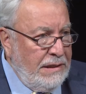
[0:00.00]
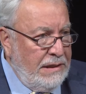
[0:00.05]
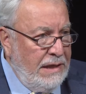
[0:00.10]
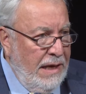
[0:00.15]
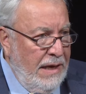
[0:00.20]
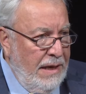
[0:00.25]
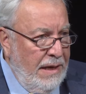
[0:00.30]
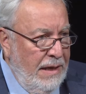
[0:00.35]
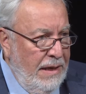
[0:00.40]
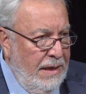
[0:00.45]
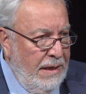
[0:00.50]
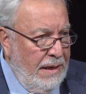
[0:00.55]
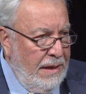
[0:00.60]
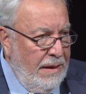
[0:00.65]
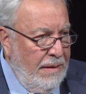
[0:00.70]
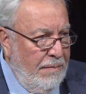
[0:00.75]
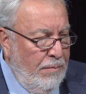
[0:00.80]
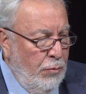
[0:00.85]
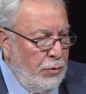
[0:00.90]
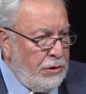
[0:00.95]
the
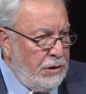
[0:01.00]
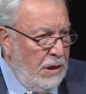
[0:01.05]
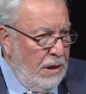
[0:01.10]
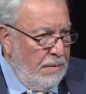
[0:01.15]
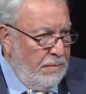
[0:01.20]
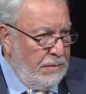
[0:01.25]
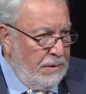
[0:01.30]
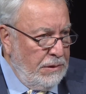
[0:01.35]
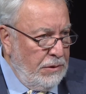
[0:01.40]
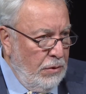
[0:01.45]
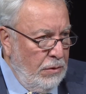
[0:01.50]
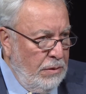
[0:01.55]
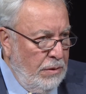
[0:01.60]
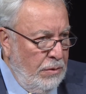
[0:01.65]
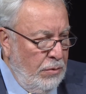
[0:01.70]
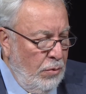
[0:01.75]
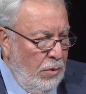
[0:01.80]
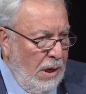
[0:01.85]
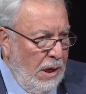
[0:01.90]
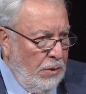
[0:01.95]
Muslims
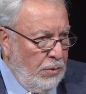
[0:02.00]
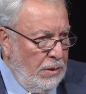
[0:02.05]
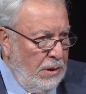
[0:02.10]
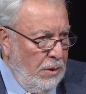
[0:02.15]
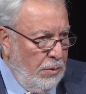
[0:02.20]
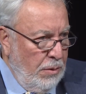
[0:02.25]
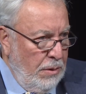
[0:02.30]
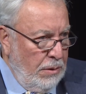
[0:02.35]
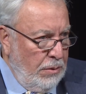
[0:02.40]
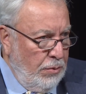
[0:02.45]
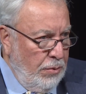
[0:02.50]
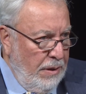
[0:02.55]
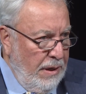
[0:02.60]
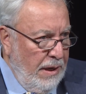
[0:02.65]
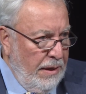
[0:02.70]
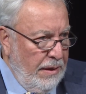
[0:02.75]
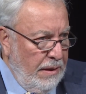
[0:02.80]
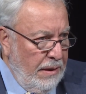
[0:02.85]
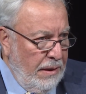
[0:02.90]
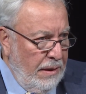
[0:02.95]
throughout the world
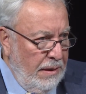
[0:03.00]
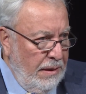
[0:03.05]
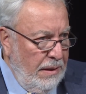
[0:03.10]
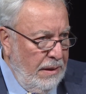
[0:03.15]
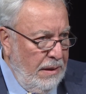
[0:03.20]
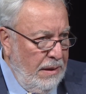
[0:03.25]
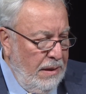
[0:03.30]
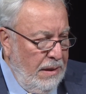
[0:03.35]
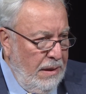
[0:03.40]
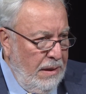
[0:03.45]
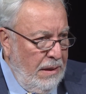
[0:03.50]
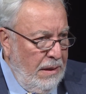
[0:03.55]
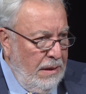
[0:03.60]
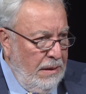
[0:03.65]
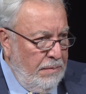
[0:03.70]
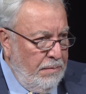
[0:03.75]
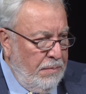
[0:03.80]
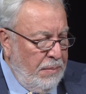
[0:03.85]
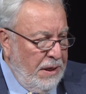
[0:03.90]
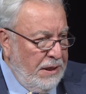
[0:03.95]
together.
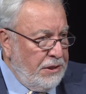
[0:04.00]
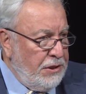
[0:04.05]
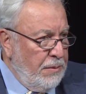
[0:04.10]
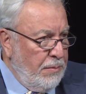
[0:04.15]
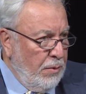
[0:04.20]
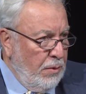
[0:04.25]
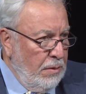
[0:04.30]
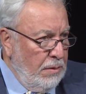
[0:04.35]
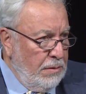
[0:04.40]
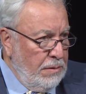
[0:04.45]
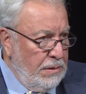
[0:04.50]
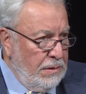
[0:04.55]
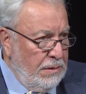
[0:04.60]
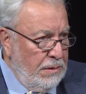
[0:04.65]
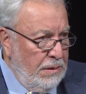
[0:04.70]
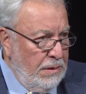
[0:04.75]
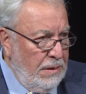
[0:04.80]
Principles,